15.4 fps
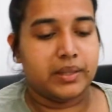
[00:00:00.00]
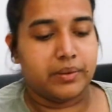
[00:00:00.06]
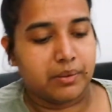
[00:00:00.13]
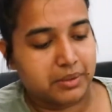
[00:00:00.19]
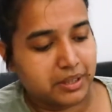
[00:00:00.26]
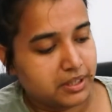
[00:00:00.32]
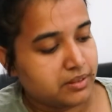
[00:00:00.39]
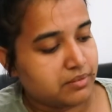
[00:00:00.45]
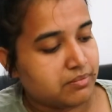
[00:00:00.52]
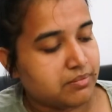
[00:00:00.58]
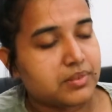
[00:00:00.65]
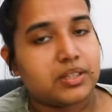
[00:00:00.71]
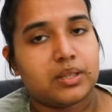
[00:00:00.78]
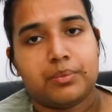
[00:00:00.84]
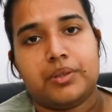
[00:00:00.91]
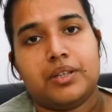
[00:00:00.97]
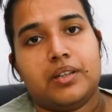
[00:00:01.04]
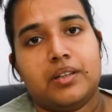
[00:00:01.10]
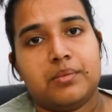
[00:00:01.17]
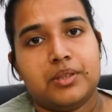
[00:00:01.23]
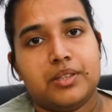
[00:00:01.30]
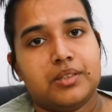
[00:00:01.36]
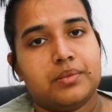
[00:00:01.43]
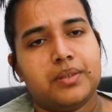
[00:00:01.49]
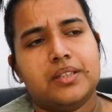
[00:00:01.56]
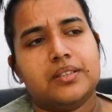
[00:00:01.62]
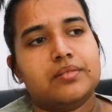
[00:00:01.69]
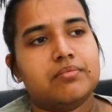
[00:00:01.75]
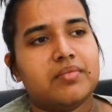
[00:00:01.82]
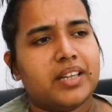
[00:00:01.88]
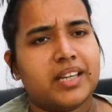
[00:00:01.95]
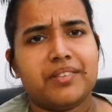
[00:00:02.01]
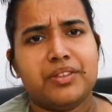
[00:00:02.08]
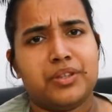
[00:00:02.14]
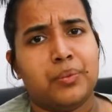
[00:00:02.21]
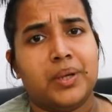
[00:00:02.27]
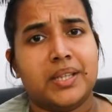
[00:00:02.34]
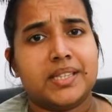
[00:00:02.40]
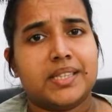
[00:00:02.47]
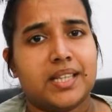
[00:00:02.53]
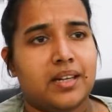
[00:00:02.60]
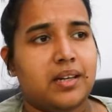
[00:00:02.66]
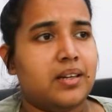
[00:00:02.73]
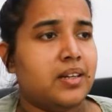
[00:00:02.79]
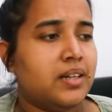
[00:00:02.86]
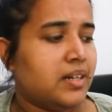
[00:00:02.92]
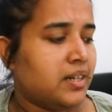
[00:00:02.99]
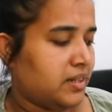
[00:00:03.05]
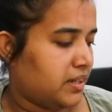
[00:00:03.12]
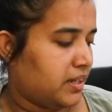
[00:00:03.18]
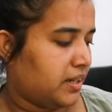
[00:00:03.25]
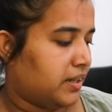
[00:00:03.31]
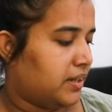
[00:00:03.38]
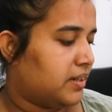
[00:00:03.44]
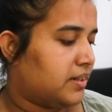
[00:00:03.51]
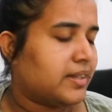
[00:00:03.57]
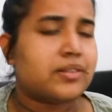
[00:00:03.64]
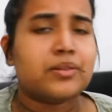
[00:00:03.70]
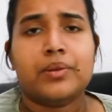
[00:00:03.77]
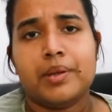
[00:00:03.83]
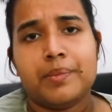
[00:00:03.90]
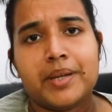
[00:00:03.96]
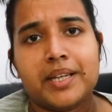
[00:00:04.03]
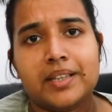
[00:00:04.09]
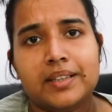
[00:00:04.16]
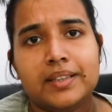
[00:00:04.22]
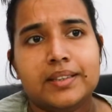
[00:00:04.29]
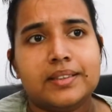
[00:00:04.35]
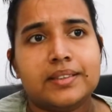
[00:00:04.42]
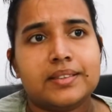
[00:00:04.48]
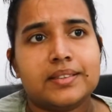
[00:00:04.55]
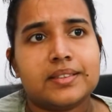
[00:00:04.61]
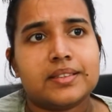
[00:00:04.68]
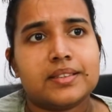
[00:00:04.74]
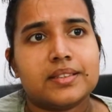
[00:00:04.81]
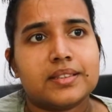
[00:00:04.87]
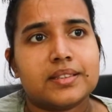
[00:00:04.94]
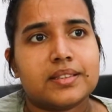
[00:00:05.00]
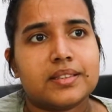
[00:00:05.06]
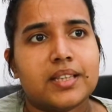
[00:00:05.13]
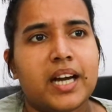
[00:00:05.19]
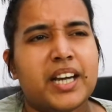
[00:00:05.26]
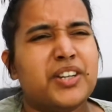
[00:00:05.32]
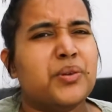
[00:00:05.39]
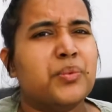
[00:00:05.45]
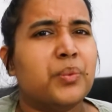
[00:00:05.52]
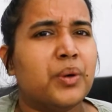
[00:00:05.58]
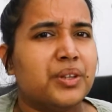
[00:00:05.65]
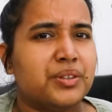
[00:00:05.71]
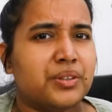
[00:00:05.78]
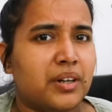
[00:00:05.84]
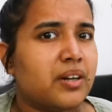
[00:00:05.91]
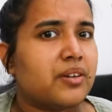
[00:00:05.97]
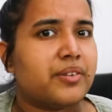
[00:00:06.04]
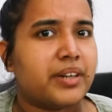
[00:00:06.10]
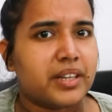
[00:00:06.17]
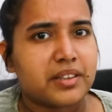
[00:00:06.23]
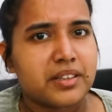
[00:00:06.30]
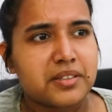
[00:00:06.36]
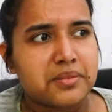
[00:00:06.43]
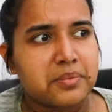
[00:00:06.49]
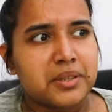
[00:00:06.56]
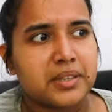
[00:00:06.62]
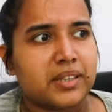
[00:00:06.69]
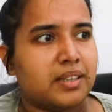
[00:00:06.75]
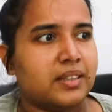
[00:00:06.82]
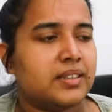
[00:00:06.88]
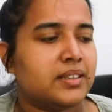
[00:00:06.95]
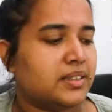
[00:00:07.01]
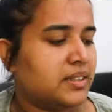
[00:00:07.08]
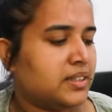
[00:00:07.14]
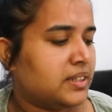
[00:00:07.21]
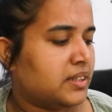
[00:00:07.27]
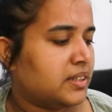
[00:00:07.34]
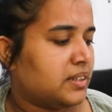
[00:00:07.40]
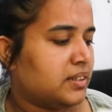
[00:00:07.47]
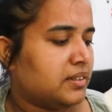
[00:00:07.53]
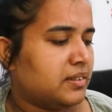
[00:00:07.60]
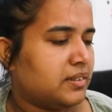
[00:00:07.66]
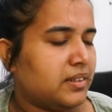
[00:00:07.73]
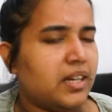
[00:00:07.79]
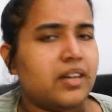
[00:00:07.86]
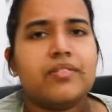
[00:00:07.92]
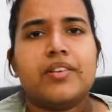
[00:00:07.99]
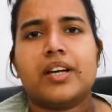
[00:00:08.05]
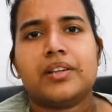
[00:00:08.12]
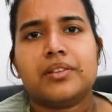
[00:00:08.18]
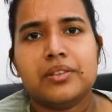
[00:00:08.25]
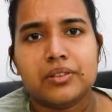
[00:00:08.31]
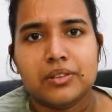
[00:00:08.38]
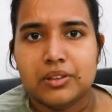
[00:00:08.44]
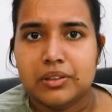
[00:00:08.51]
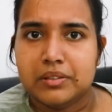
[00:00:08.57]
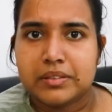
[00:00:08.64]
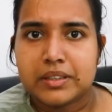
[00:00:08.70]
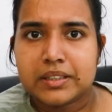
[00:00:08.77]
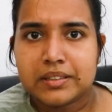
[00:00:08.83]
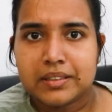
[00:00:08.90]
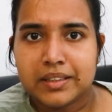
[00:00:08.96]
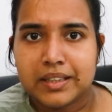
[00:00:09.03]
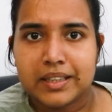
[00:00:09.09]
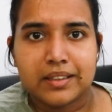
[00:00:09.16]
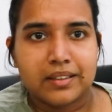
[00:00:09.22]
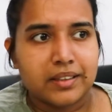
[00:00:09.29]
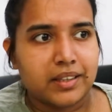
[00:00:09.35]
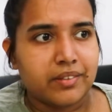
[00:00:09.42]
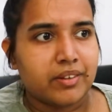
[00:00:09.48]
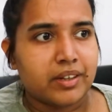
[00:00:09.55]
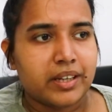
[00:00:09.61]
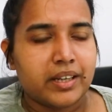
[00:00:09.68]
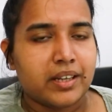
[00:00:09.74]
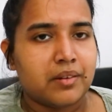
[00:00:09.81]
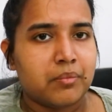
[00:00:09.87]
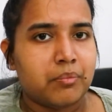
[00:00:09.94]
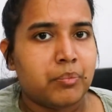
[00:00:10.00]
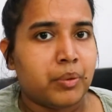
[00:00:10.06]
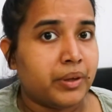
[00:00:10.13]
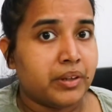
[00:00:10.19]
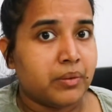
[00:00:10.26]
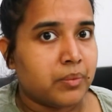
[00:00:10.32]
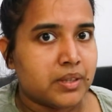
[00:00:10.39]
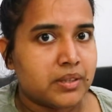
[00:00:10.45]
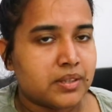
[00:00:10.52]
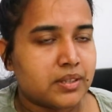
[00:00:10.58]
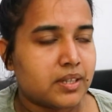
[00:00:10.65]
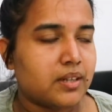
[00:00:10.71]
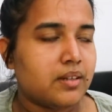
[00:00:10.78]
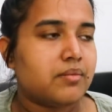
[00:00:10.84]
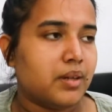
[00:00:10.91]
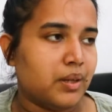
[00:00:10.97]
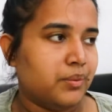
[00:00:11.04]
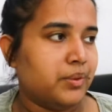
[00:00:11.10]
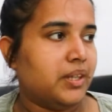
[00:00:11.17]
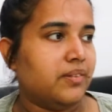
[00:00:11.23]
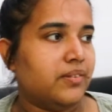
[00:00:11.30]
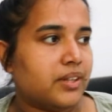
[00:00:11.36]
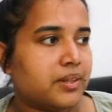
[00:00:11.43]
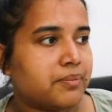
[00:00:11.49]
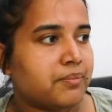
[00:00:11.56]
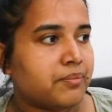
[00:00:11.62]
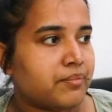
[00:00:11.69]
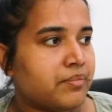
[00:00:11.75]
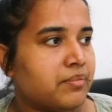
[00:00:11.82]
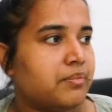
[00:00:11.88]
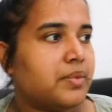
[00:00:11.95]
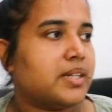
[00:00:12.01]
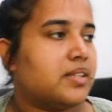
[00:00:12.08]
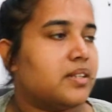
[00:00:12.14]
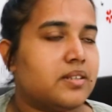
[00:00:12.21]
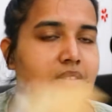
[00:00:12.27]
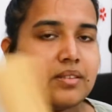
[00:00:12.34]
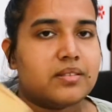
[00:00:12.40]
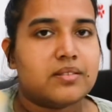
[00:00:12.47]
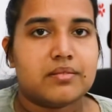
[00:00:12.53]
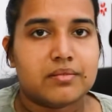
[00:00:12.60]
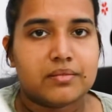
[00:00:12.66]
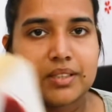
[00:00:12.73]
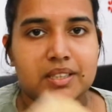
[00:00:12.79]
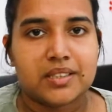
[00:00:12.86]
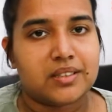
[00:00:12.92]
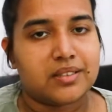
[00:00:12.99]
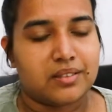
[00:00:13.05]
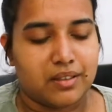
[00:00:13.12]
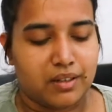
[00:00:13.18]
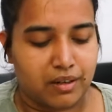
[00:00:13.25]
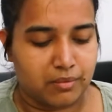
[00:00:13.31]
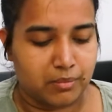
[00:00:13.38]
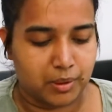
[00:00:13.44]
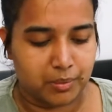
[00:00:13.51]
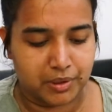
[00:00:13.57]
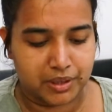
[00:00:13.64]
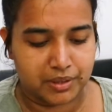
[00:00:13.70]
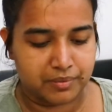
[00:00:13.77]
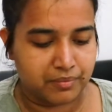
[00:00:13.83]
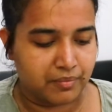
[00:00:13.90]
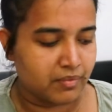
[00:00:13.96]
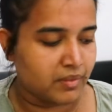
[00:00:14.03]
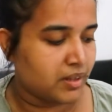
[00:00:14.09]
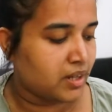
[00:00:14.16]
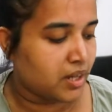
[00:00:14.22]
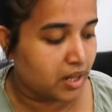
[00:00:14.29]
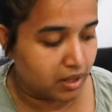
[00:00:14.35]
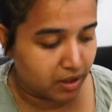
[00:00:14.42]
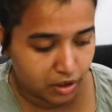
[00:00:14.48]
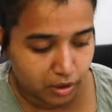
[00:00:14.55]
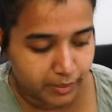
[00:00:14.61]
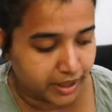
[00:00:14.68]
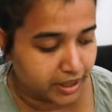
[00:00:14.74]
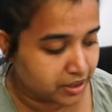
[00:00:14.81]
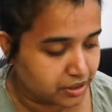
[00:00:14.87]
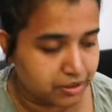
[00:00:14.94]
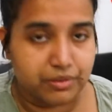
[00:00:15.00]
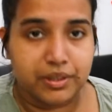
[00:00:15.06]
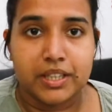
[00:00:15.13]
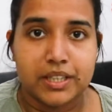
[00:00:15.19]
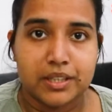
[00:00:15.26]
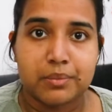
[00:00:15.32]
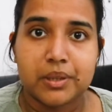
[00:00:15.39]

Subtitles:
Anyway, I'm gonna stop talking about this because I gave this 1 star, and that's only because I don't want to not rate this book. Like, if I could go lower, like give it like 0.1 star, I would give it, because this is just a terrible book. Nobody should read this